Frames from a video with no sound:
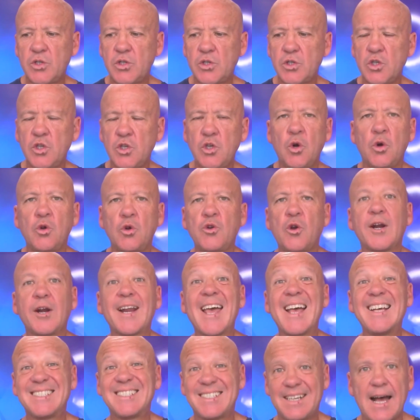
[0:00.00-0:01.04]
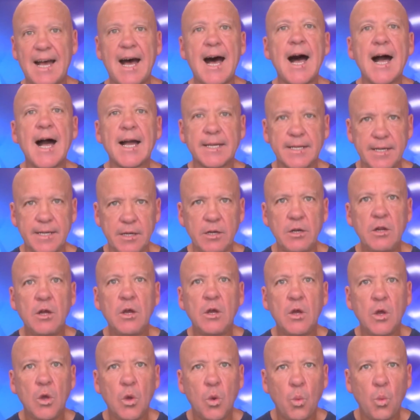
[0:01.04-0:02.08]
you're not as targeted
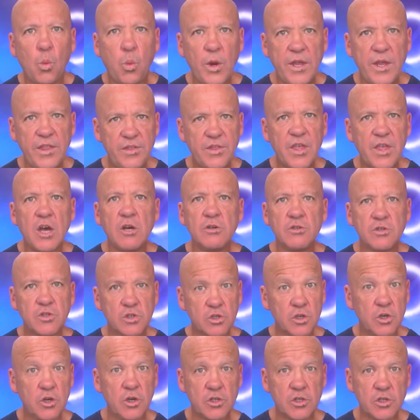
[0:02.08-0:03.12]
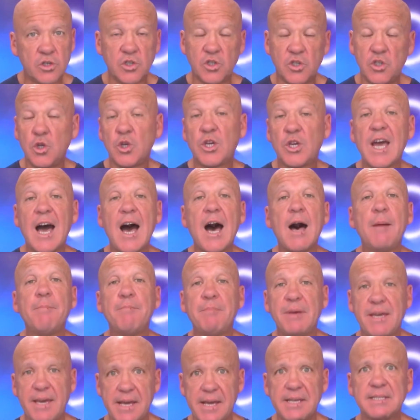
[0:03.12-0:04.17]
with those searches. You can't
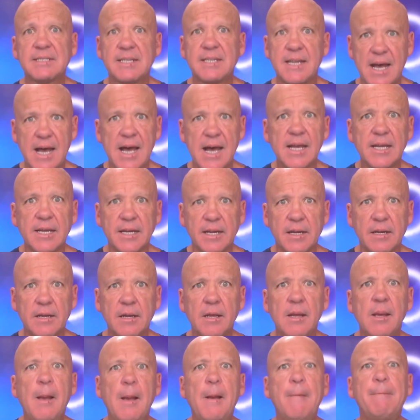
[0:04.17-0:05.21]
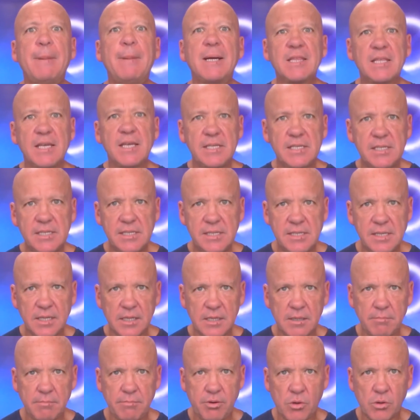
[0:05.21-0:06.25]
be as targeted, but they're still
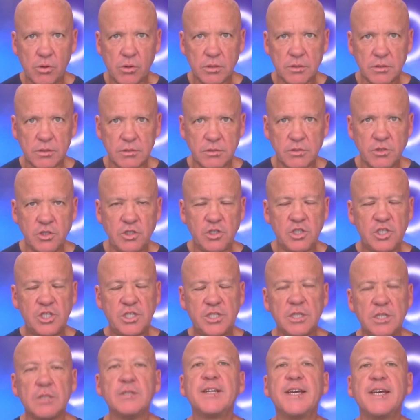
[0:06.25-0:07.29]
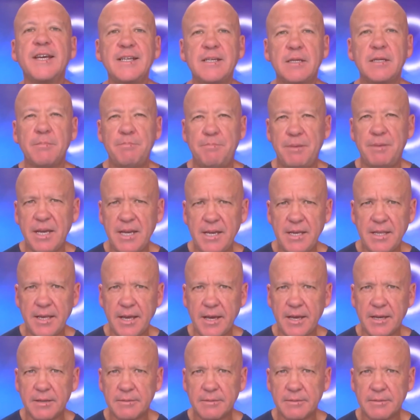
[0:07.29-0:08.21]
important. You still need to be there.